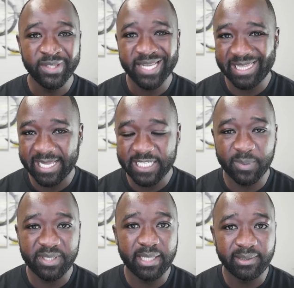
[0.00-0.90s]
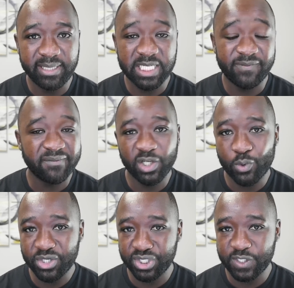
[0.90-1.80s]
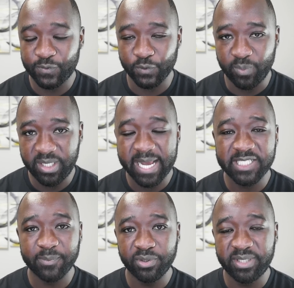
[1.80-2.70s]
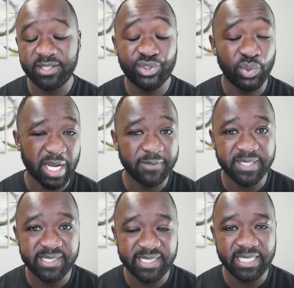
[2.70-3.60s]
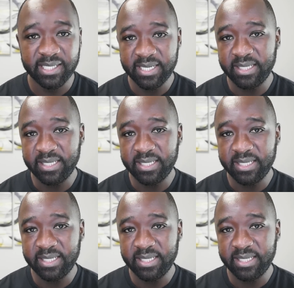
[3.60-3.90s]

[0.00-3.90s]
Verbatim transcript: And last but not least, if you have any questions for me as it pertains to IBC,